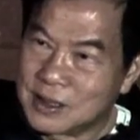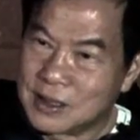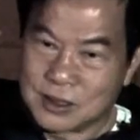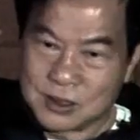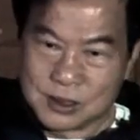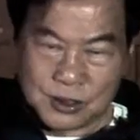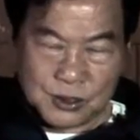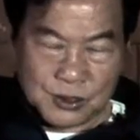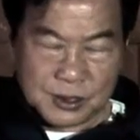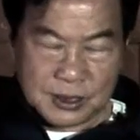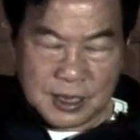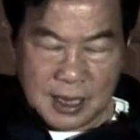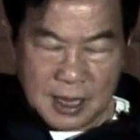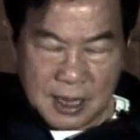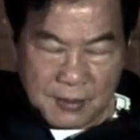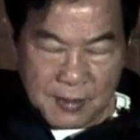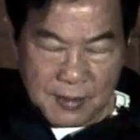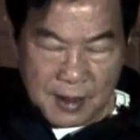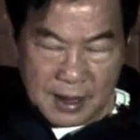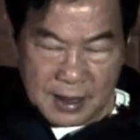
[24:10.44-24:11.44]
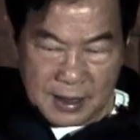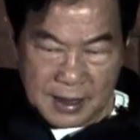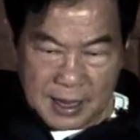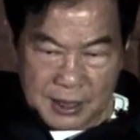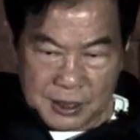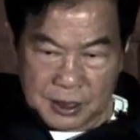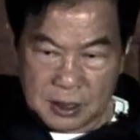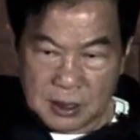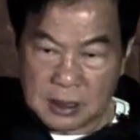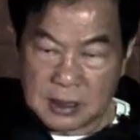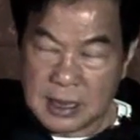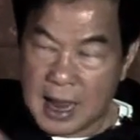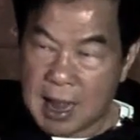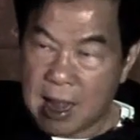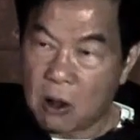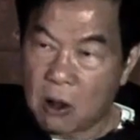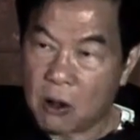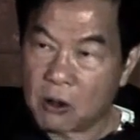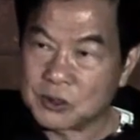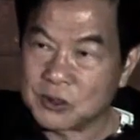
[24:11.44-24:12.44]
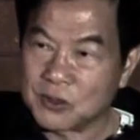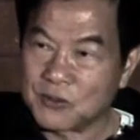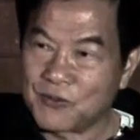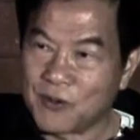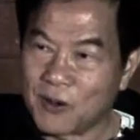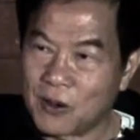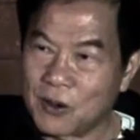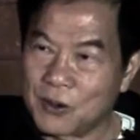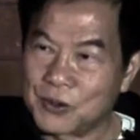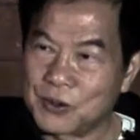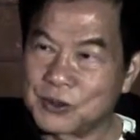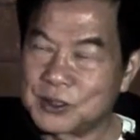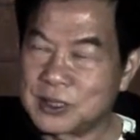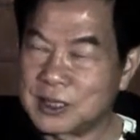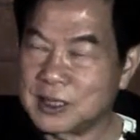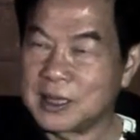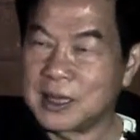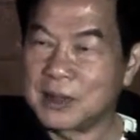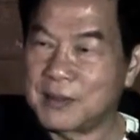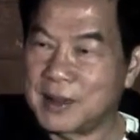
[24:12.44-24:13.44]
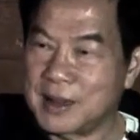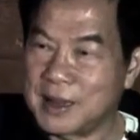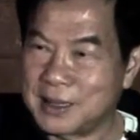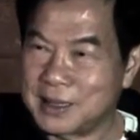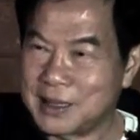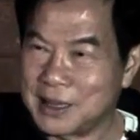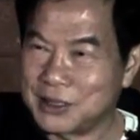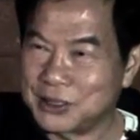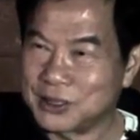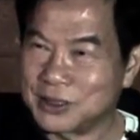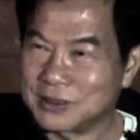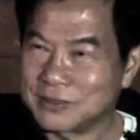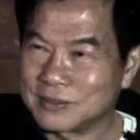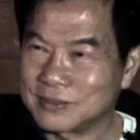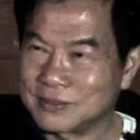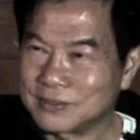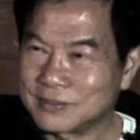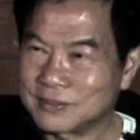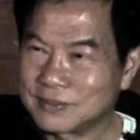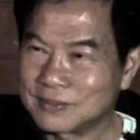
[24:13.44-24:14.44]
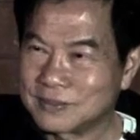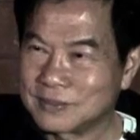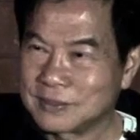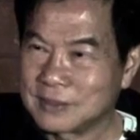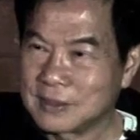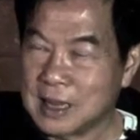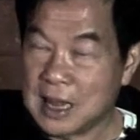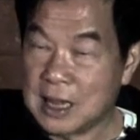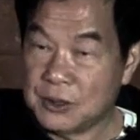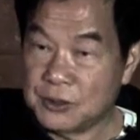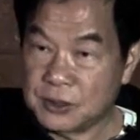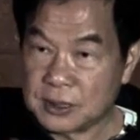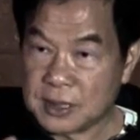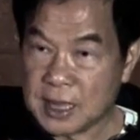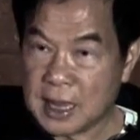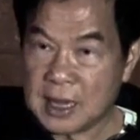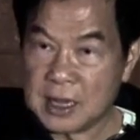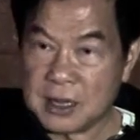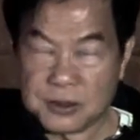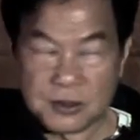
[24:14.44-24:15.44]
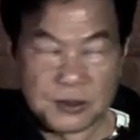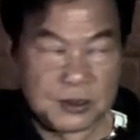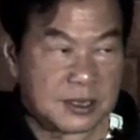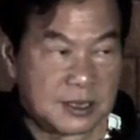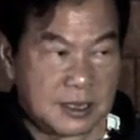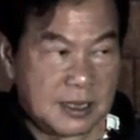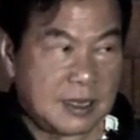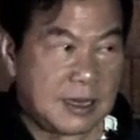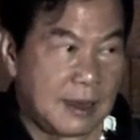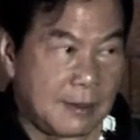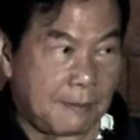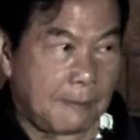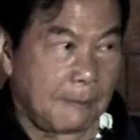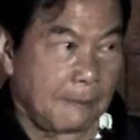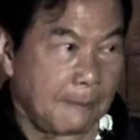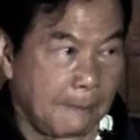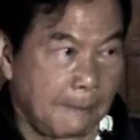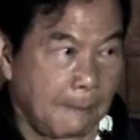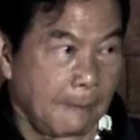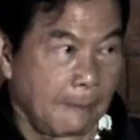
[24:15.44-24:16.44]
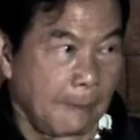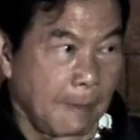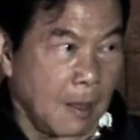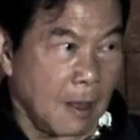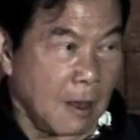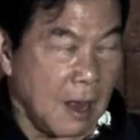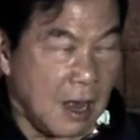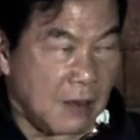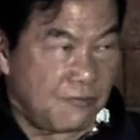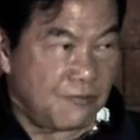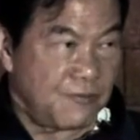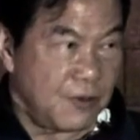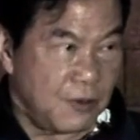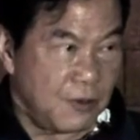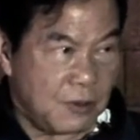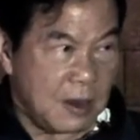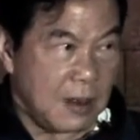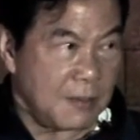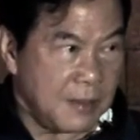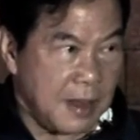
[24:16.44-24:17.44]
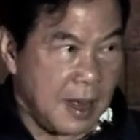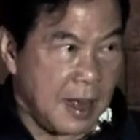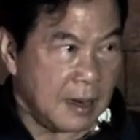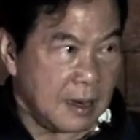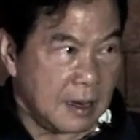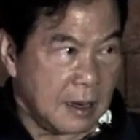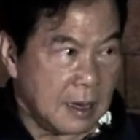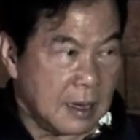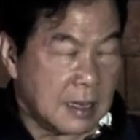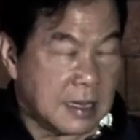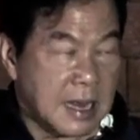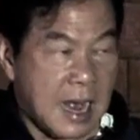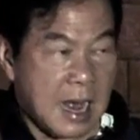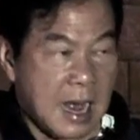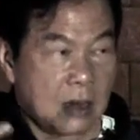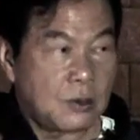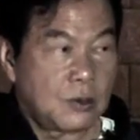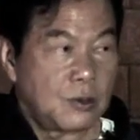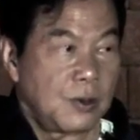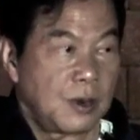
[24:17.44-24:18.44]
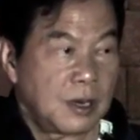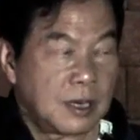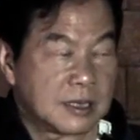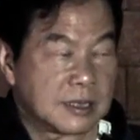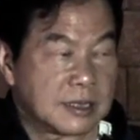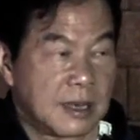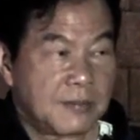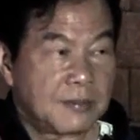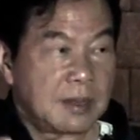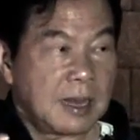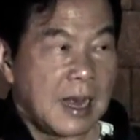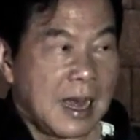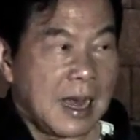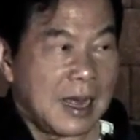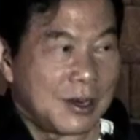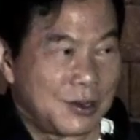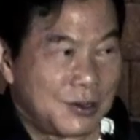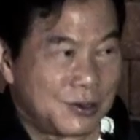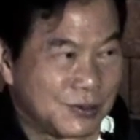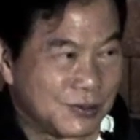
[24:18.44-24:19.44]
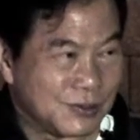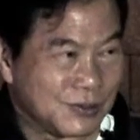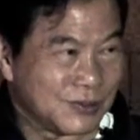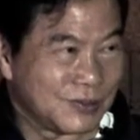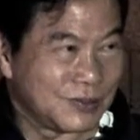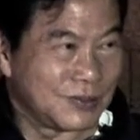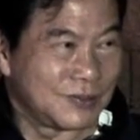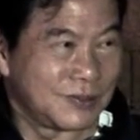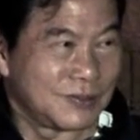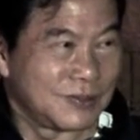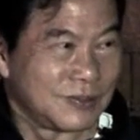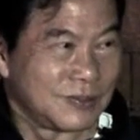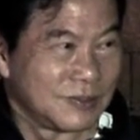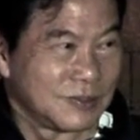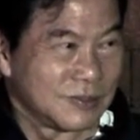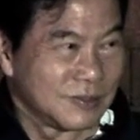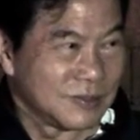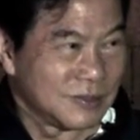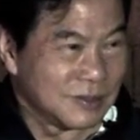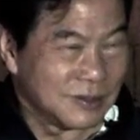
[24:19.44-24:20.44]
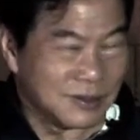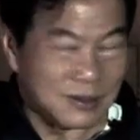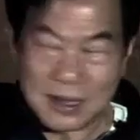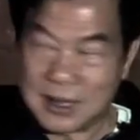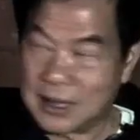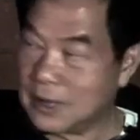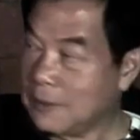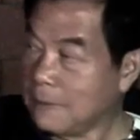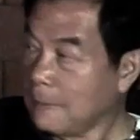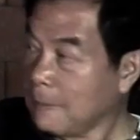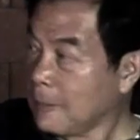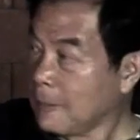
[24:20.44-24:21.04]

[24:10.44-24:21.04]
So you're sitting meditation, they also follow you sitting meditation. And you started to see them and feel them that they are doing the same thing I do. Okay?